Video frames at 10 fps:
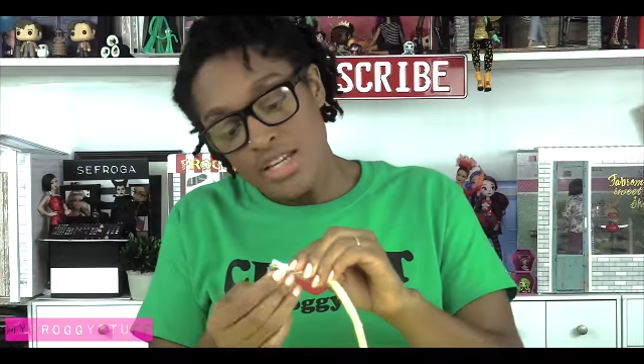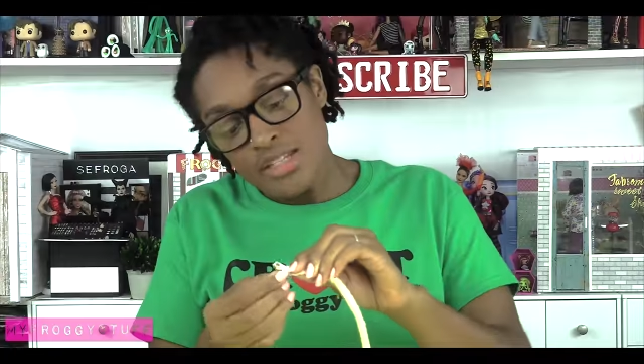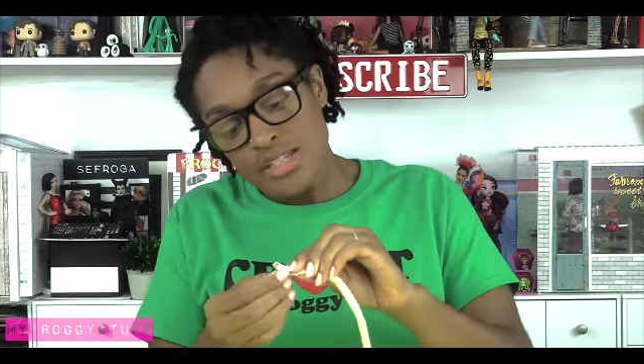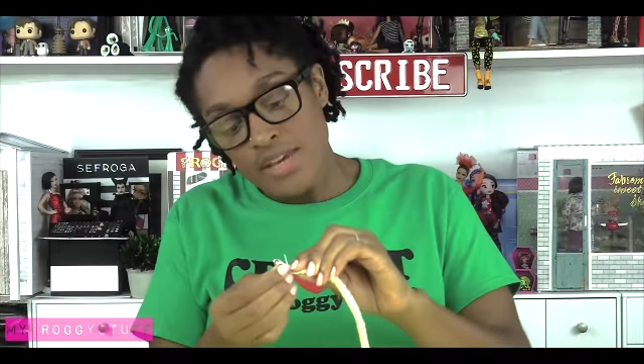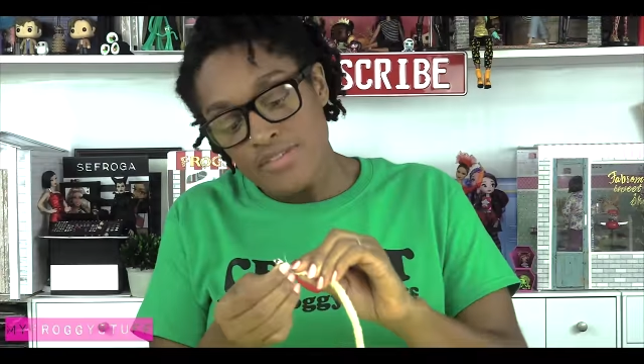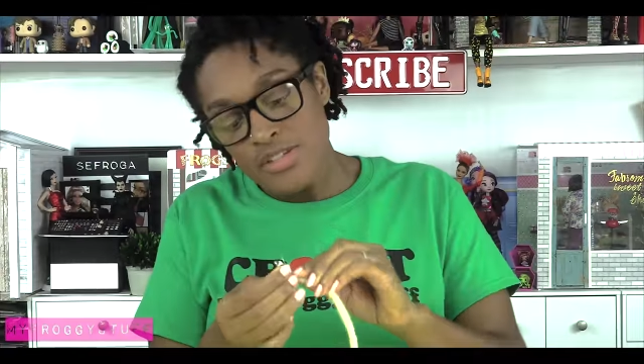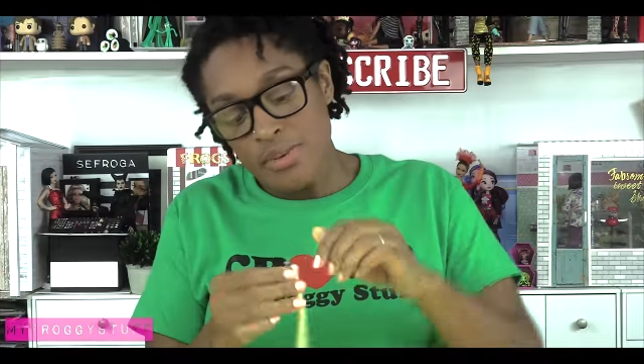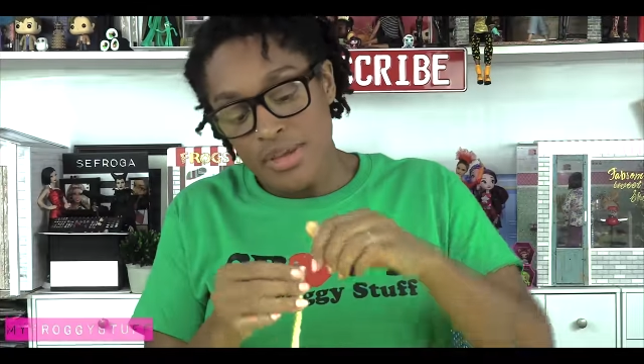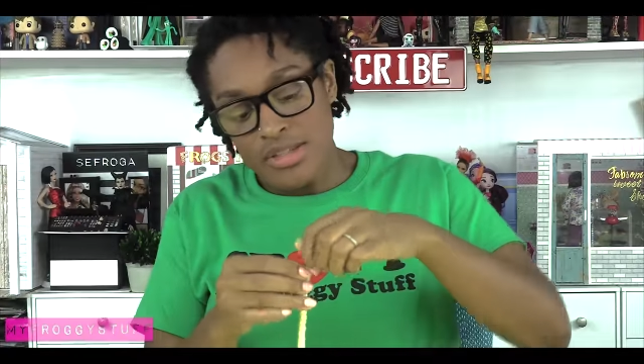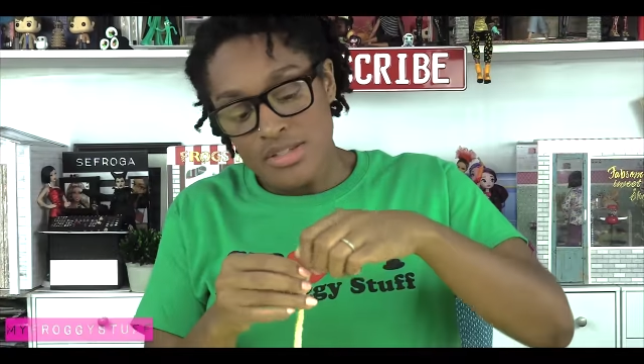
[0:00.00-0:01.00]
a safety
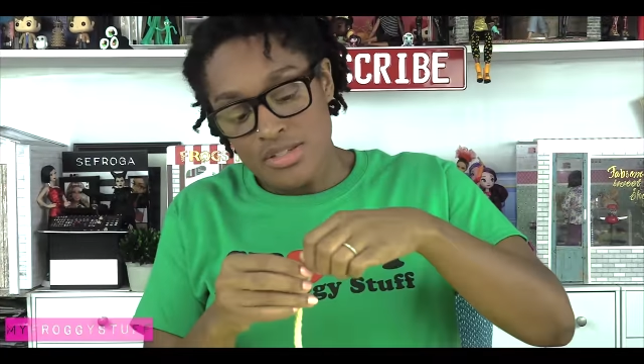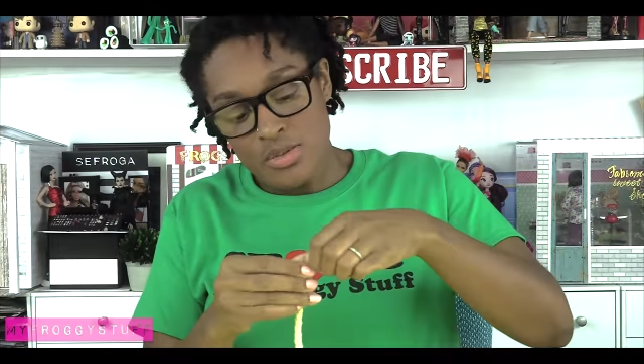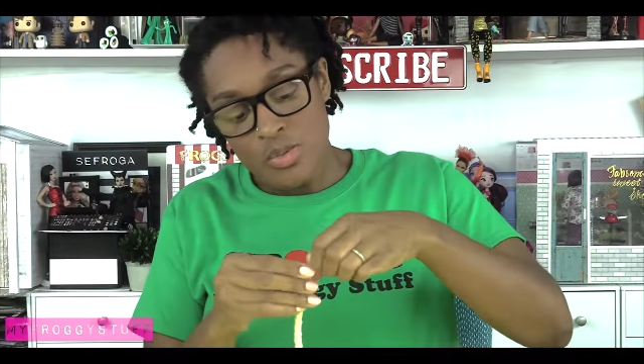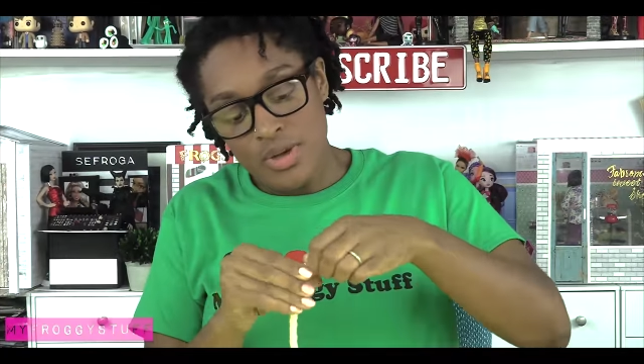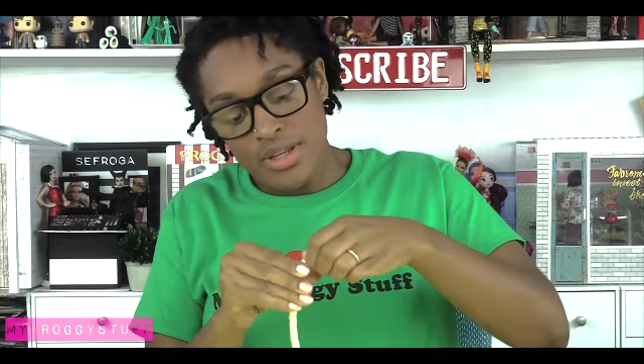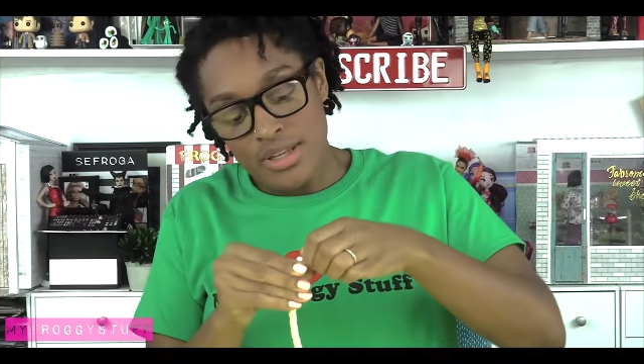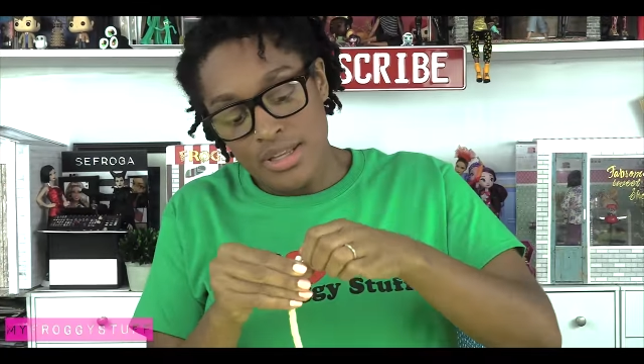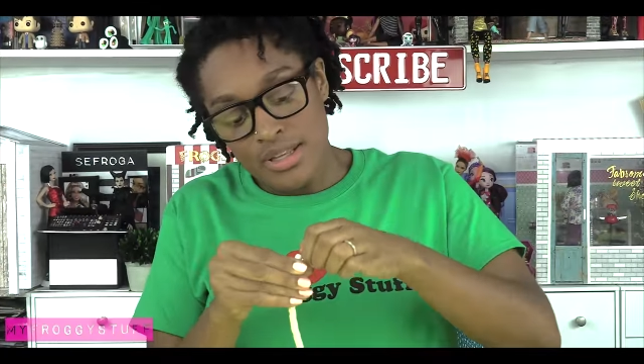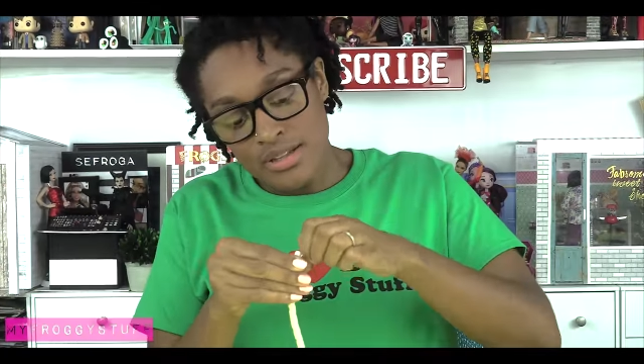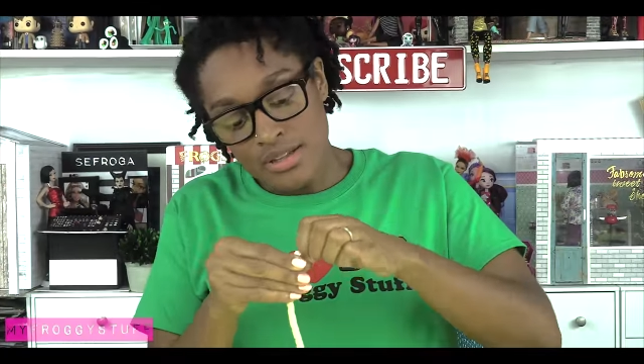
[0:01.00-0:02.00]
pin to one
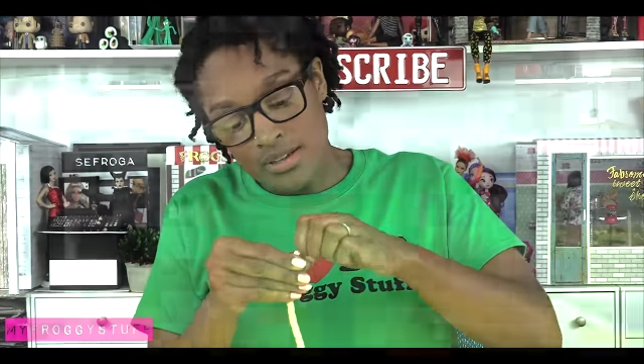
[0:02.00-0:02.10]
end,